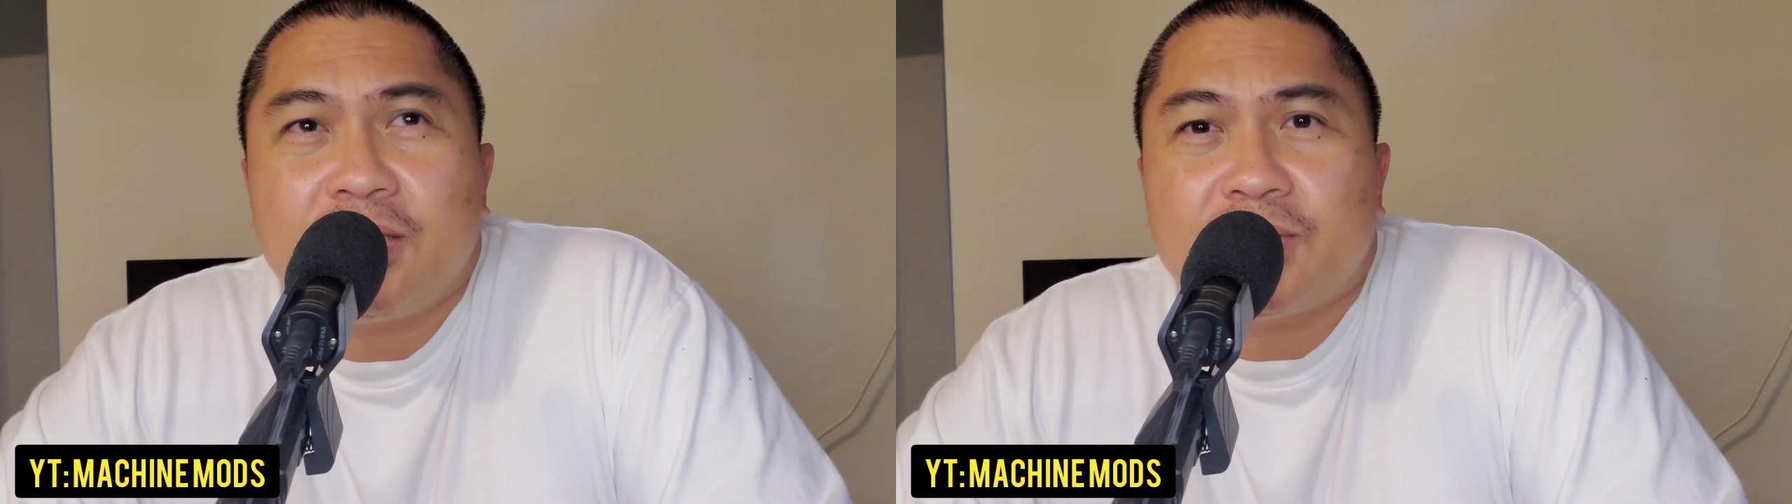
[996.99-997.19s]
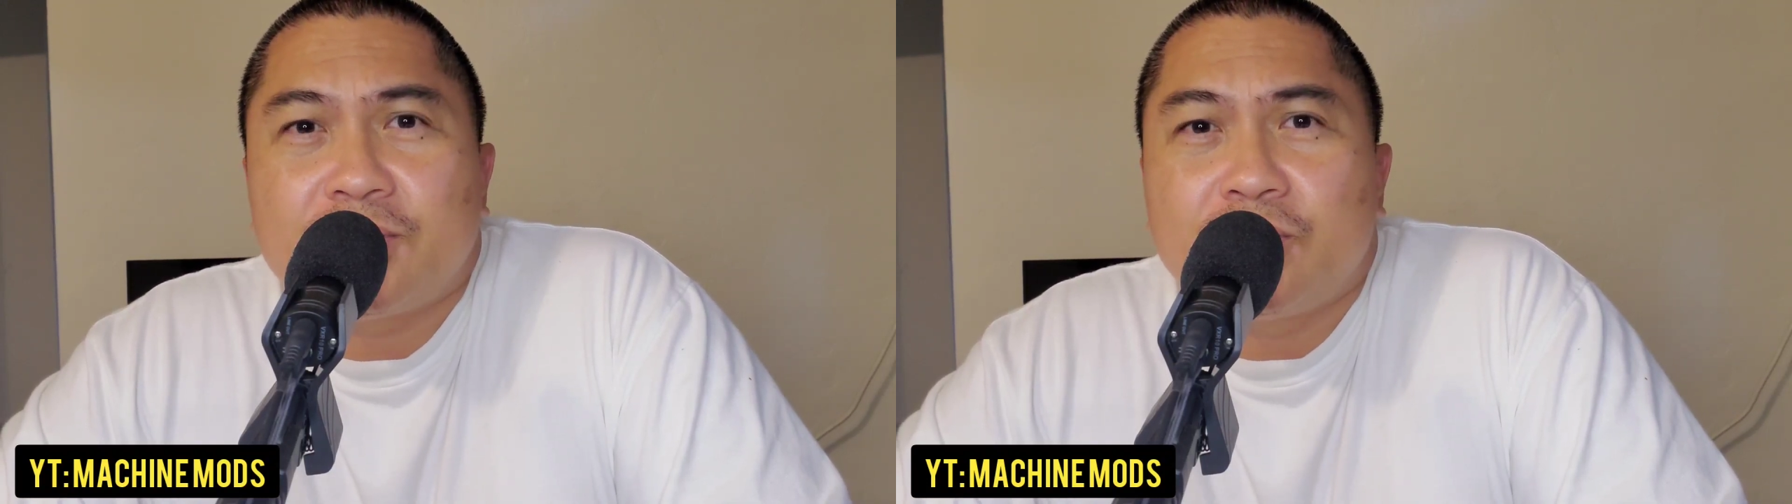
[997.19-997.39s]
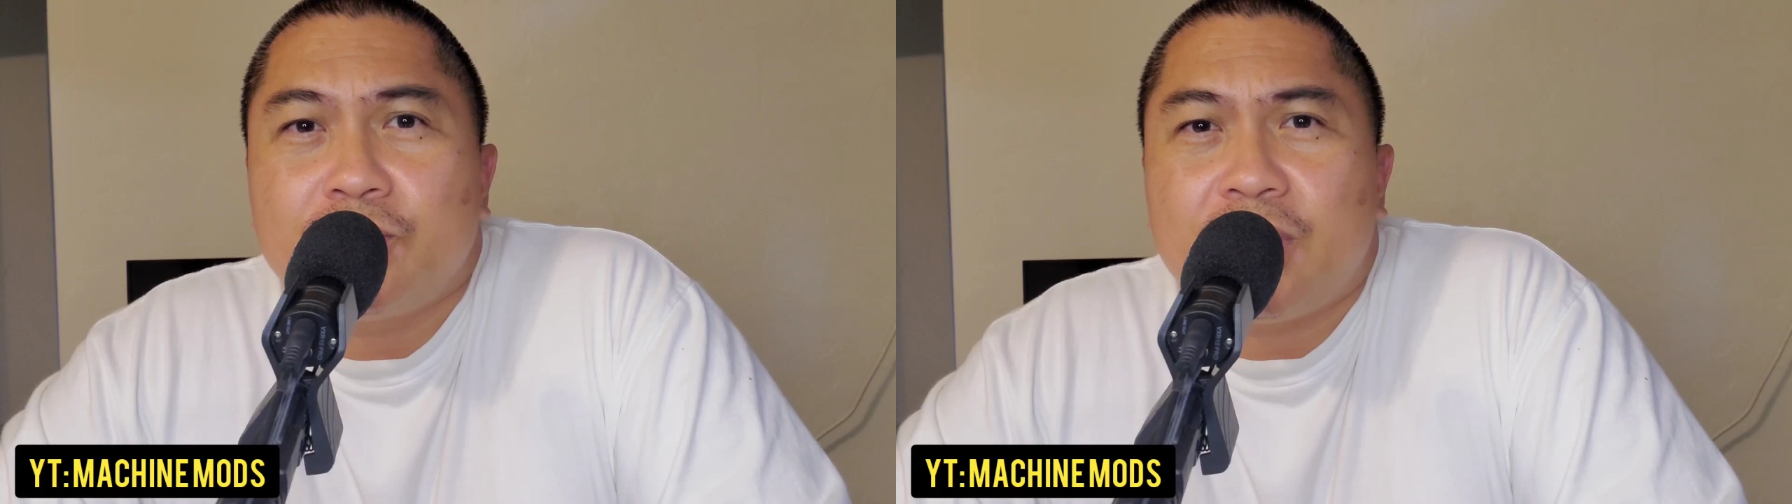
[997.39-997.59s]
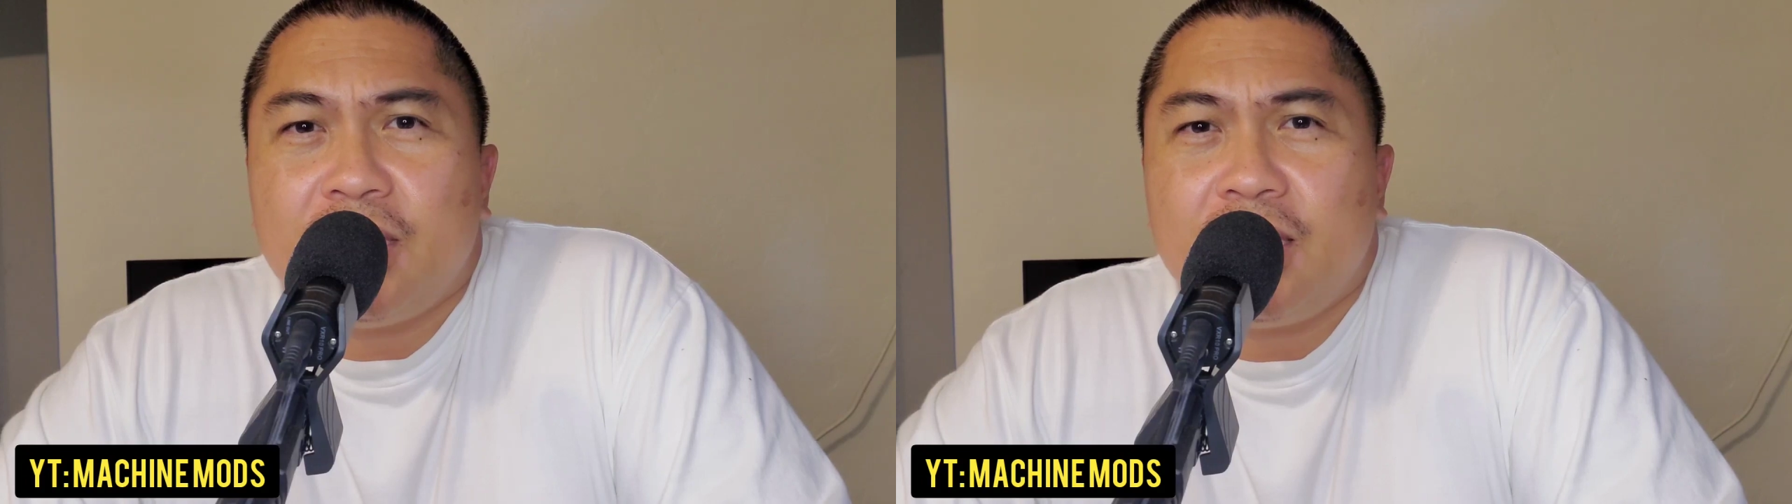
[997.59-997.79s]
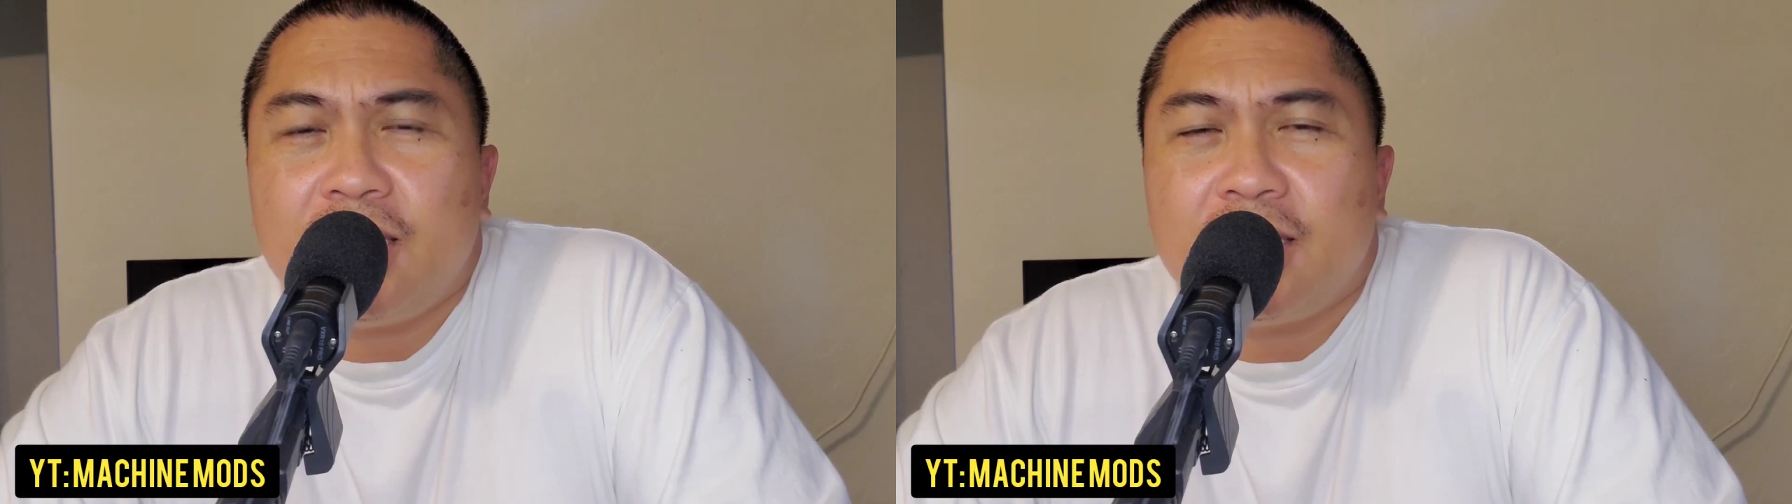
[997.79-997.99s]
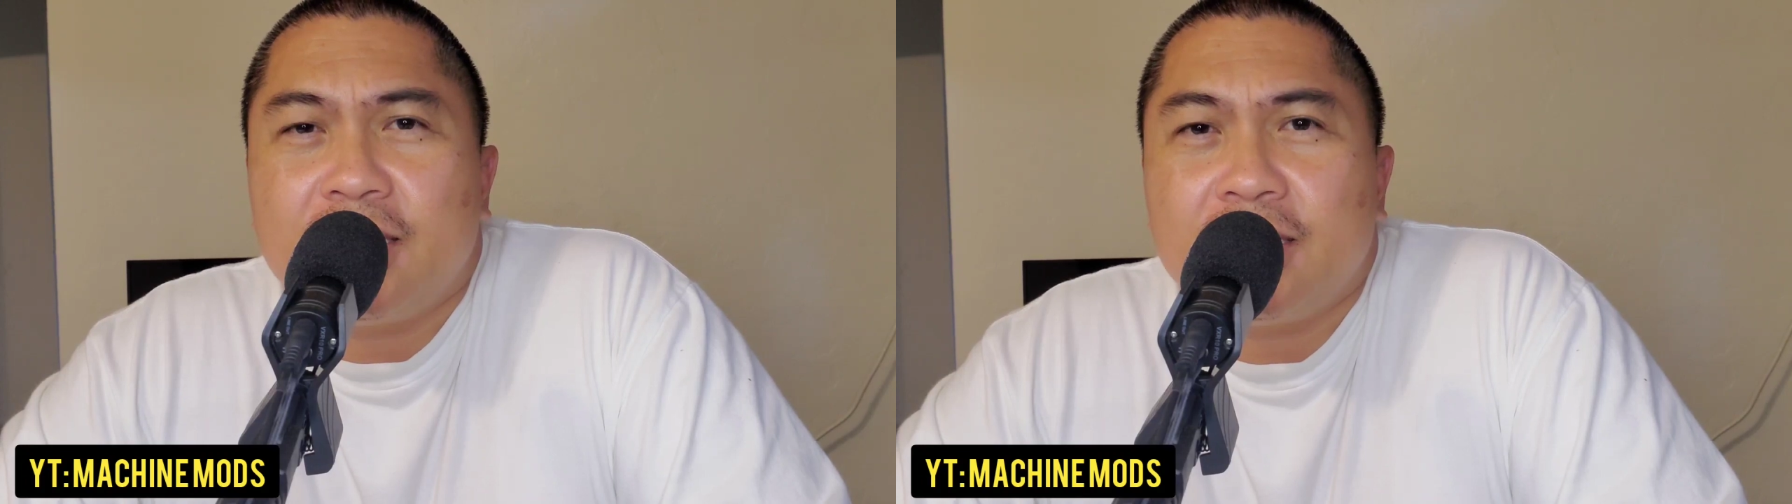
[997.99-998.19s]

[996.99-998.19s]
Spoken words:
Suzuki.